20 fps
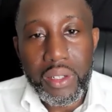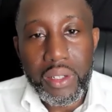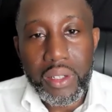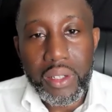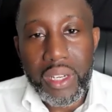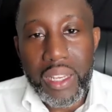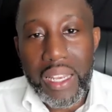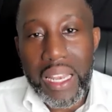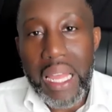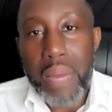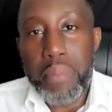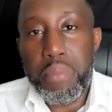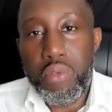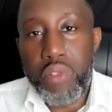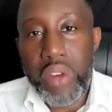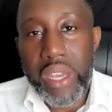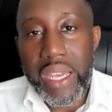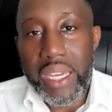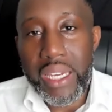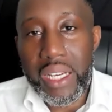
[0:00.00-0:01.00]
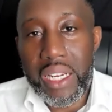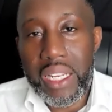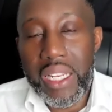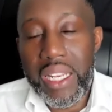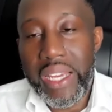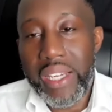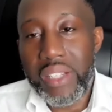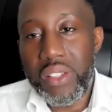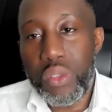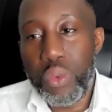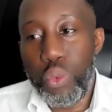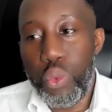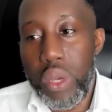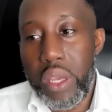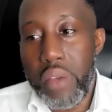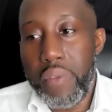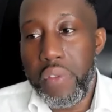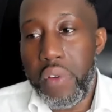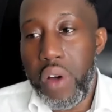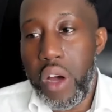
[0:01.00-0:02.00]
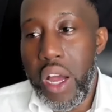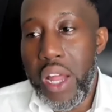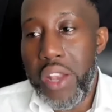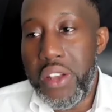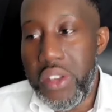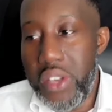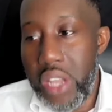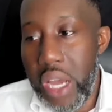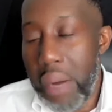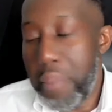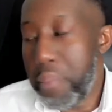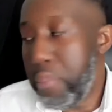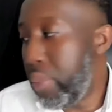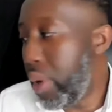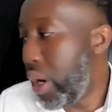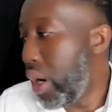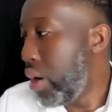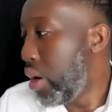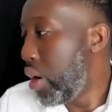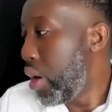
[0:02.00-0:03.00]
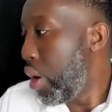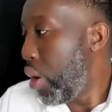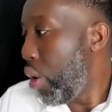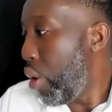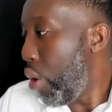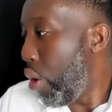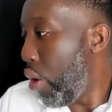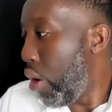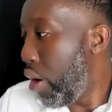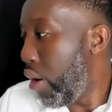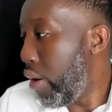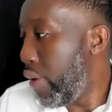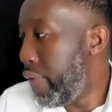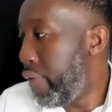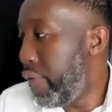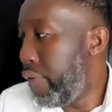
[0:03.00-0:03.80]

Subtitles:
collaborate and collect with a number of